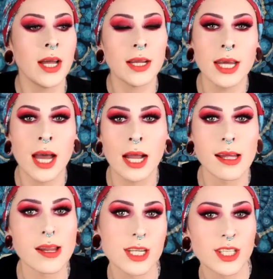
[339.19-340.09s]
not getting
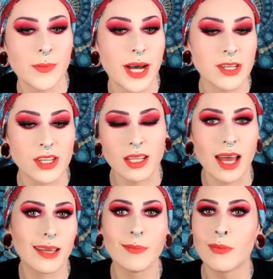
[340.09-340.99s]
highlighters so much, and like